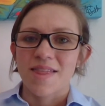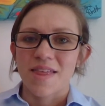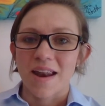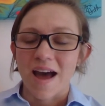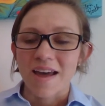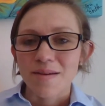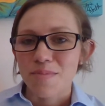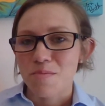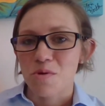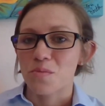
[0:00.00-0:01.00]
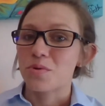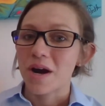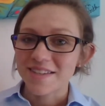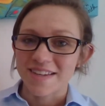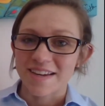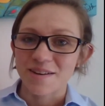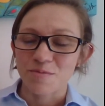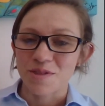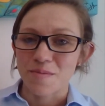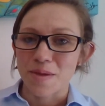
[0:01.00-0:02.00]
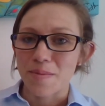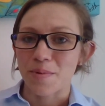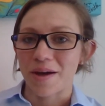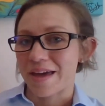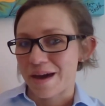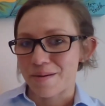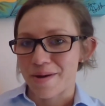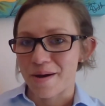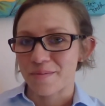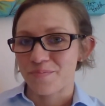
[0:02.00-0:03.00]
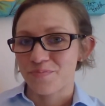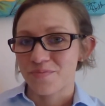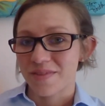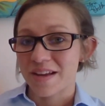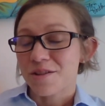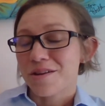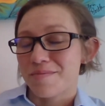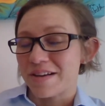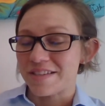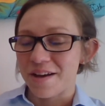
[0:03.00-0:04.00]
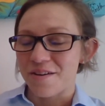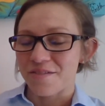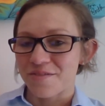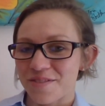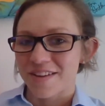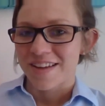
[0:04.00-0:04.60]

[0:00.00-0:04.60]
that I can be more present with the people I care about, including myself.